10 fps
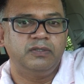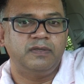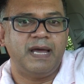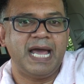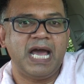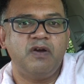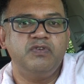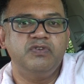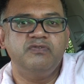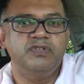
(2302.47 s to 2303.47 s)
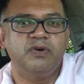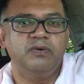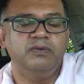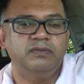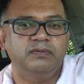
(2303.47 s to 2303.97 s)
to how you
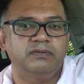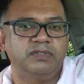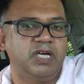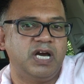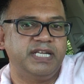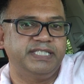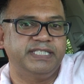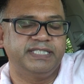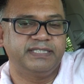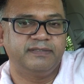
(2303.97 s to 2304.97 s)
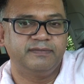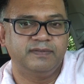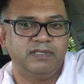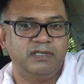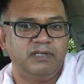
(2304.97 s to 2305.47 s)
know God exists.
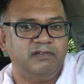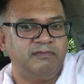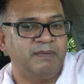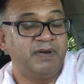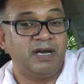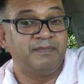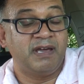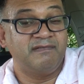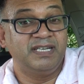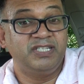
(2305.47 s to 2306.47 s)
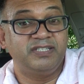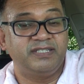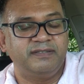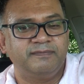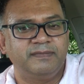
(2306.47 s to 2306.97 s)
Remember, I'm not
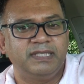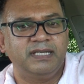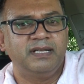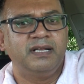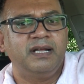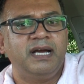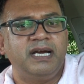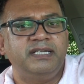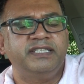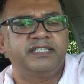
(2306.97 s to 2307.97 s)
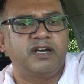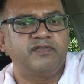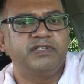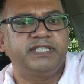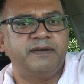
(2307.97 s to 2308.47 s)
religious. I
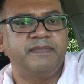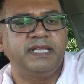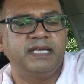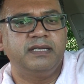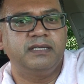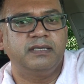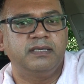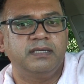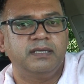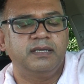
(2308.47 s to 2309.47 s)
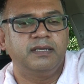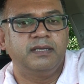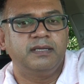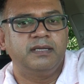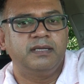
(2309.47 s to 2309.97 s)
discovered something
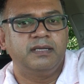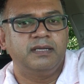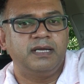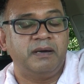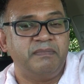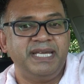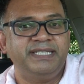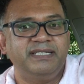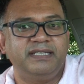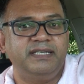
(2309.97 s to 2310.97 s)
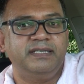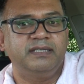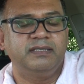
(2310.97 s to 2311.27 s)
amazingly